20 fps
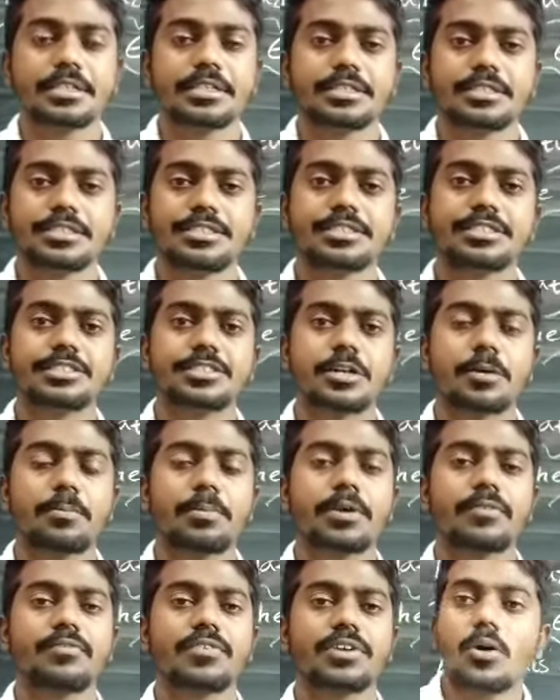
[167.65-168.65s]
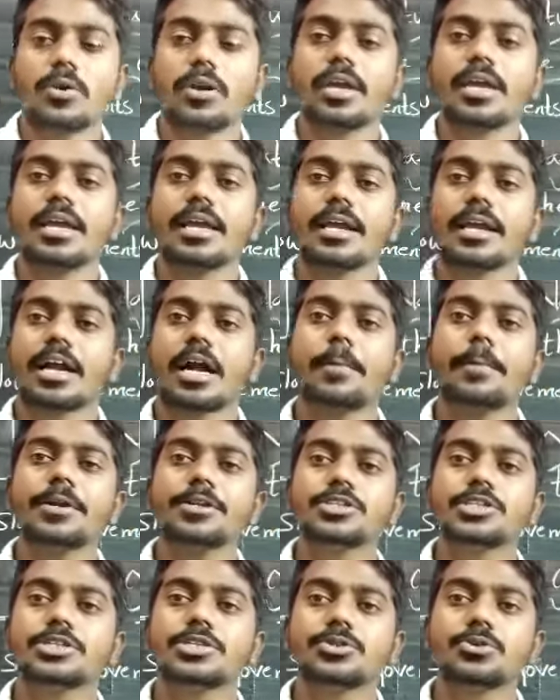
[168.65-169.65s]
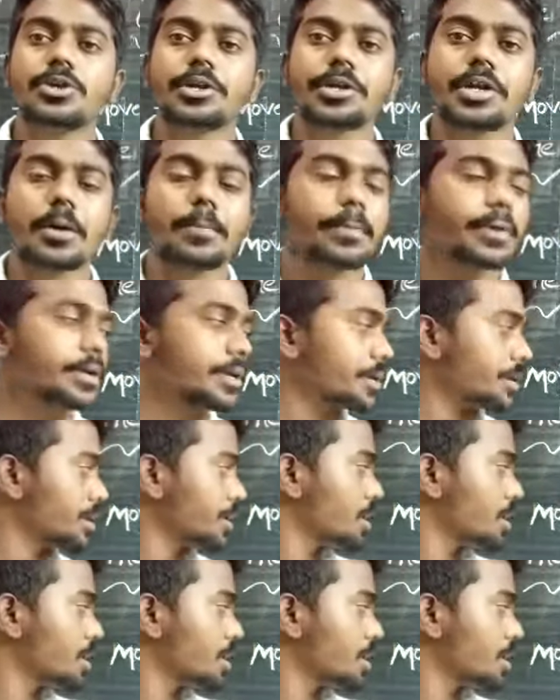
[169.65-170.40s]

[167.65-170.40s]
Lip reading: This is a topic. Okay, coming to the today topic,